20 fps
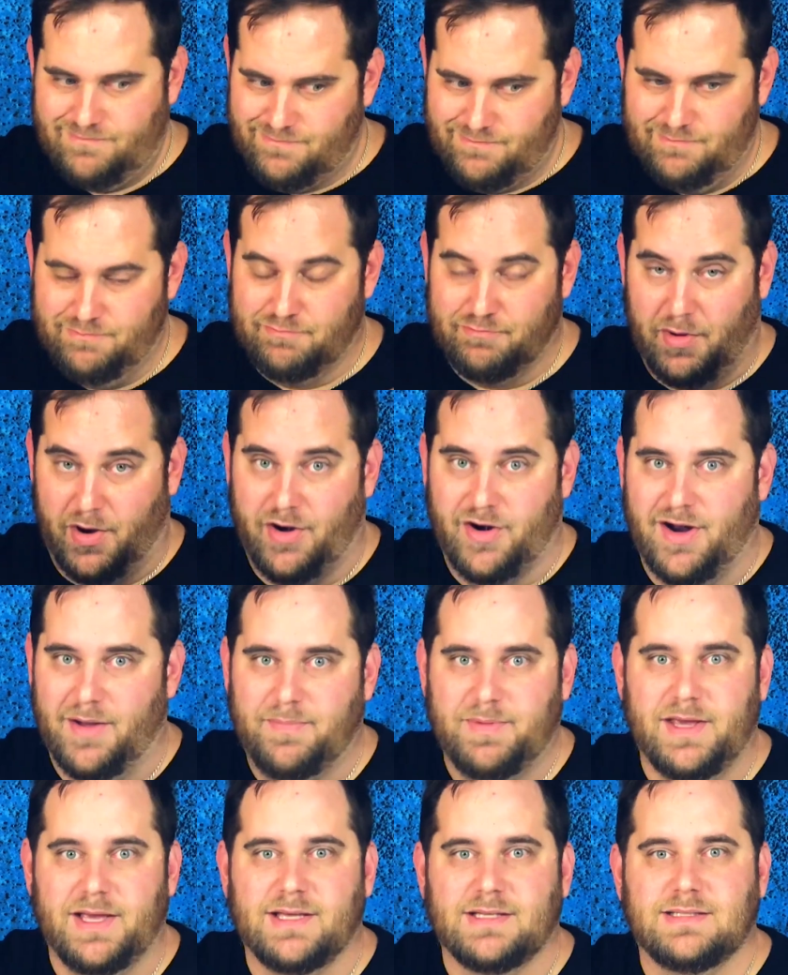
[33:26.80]
burn up
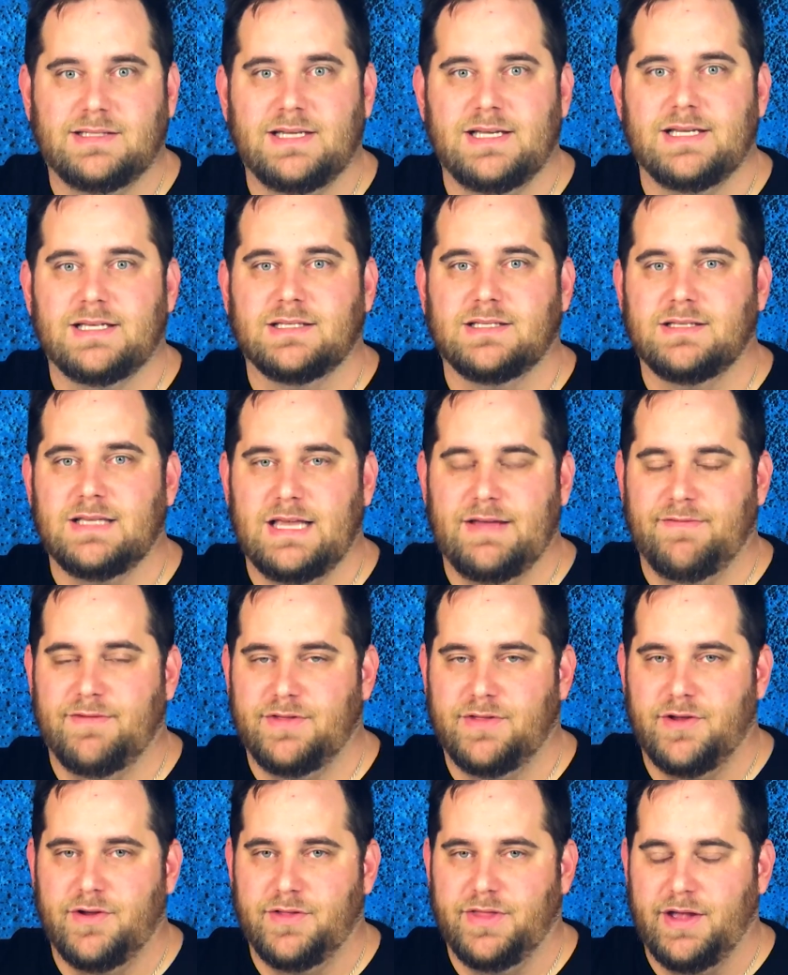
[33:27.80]
ESCs
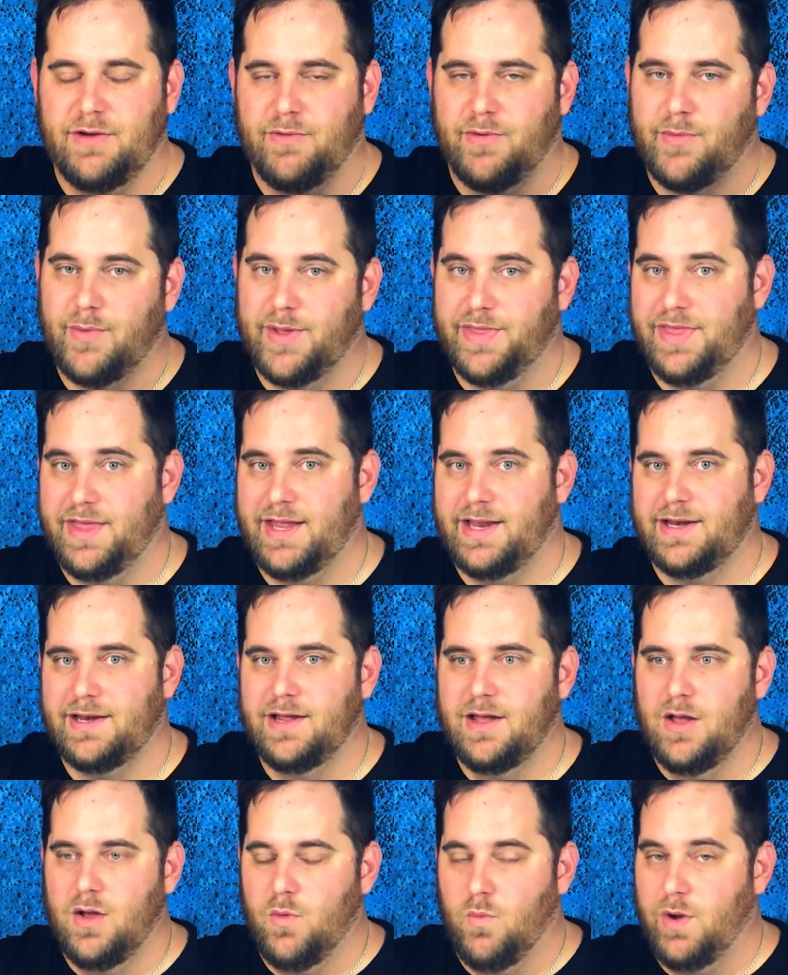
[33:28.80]
even though they were within
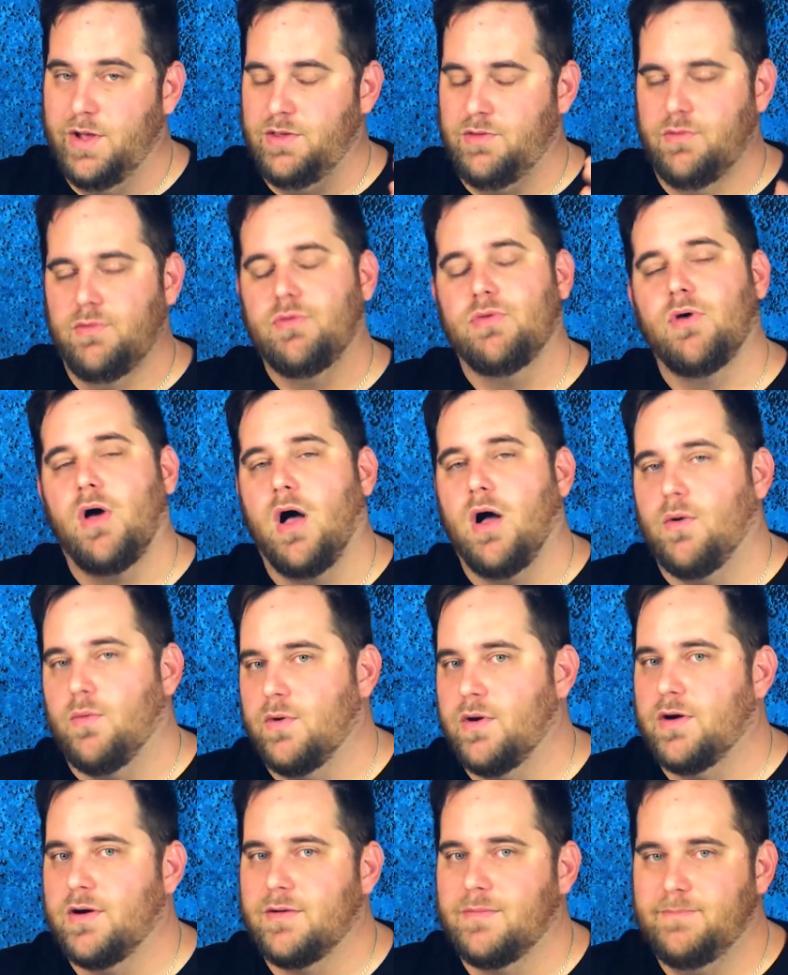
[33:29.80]
what you thought
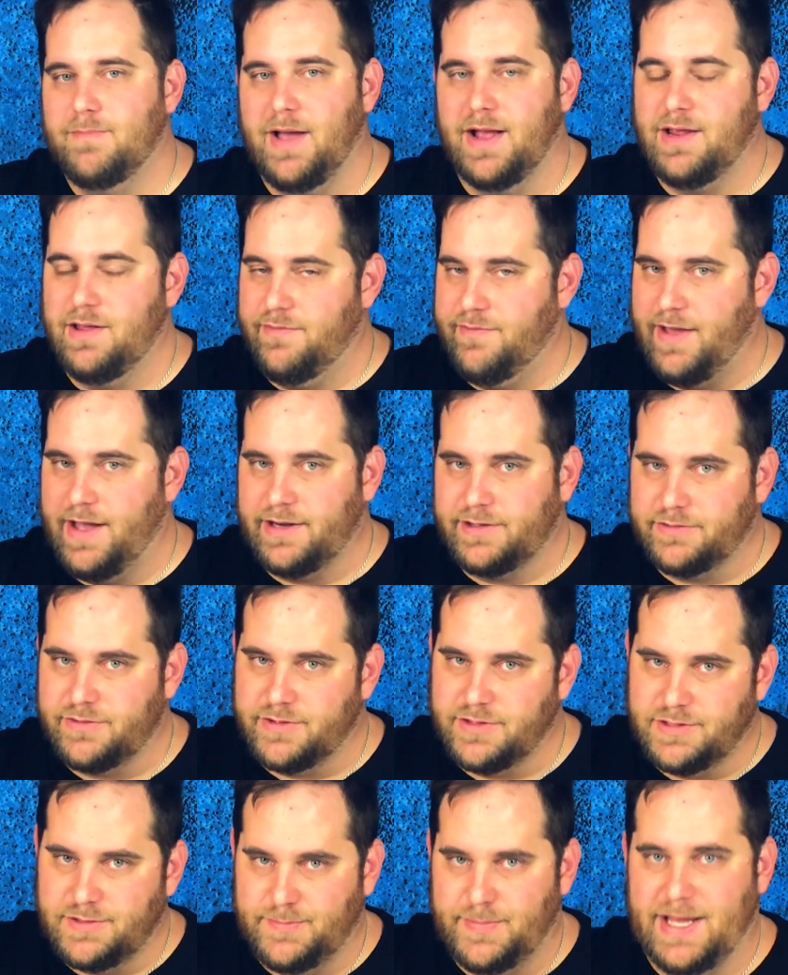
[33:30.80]
were
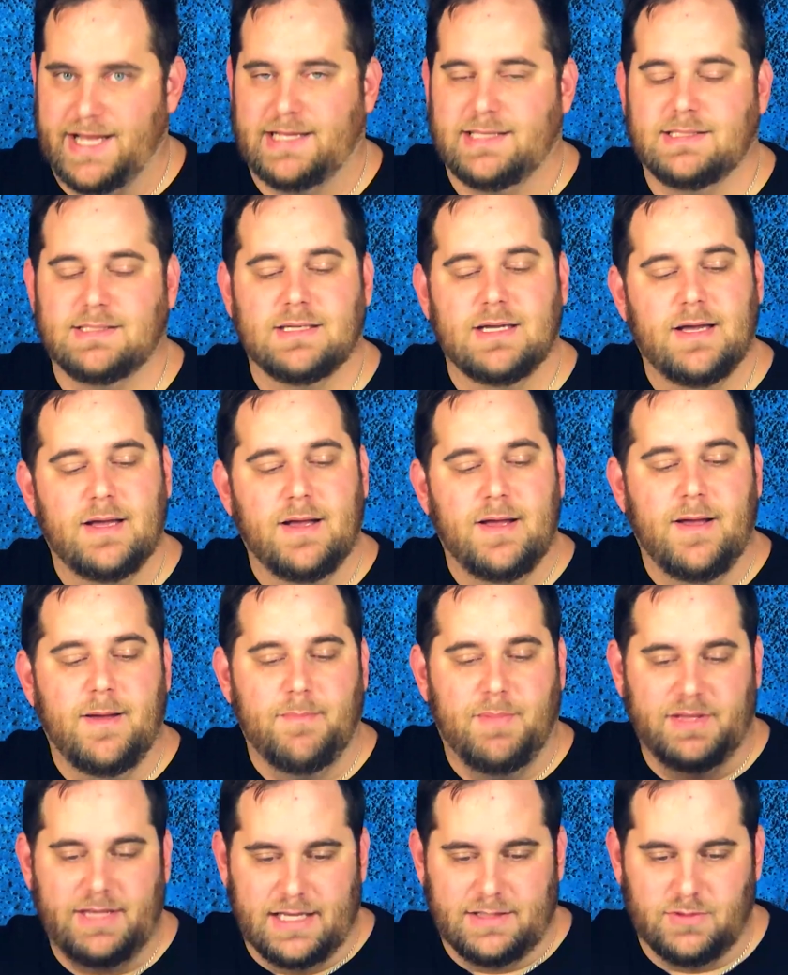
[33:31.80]
manufacturer specs.
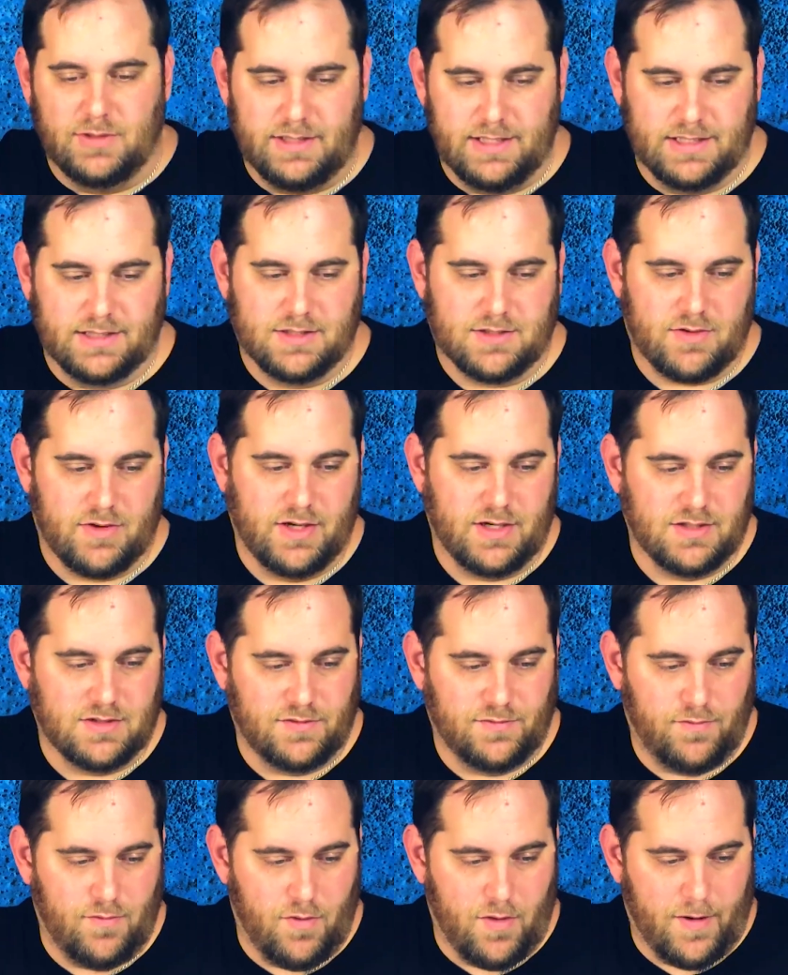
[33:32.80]
But that's what this screen
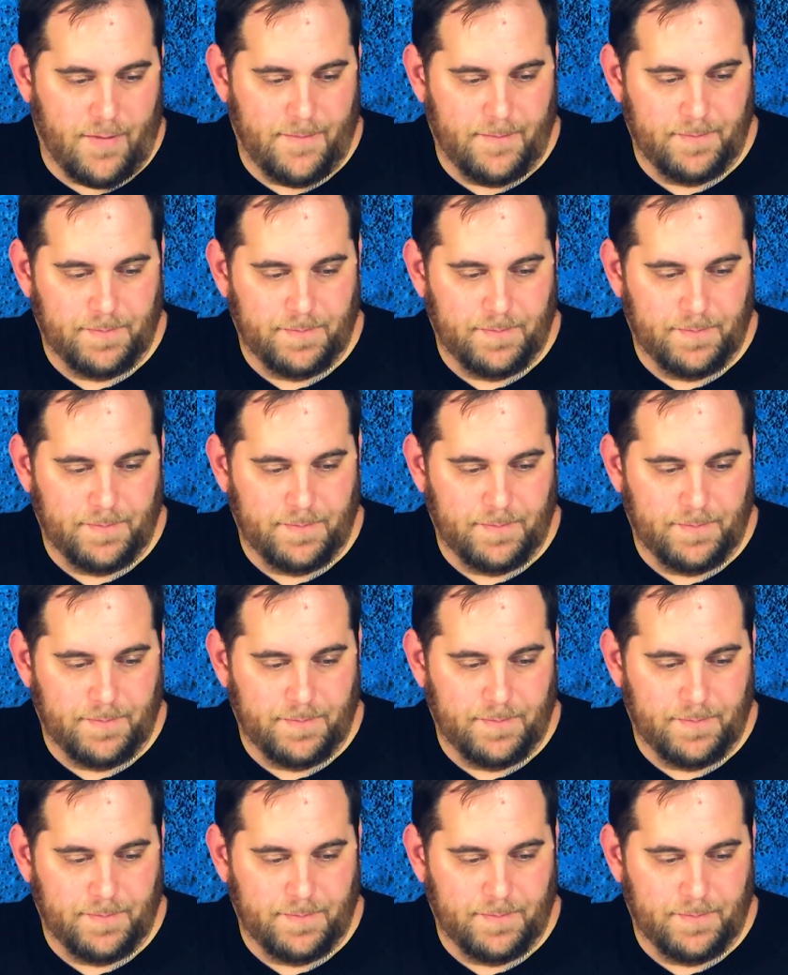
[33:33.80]
is for.